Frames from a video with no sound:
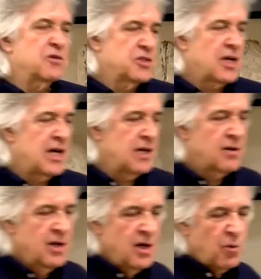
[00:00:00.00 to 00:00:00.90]
outside,
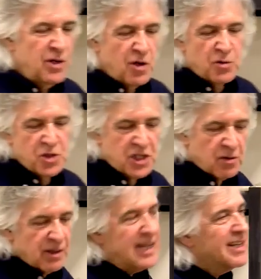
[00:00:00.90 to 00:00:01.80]
we don't
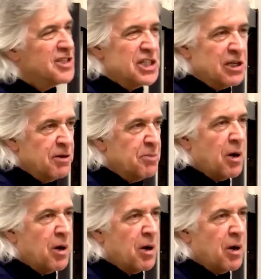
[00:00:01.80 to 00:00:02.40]
generally consider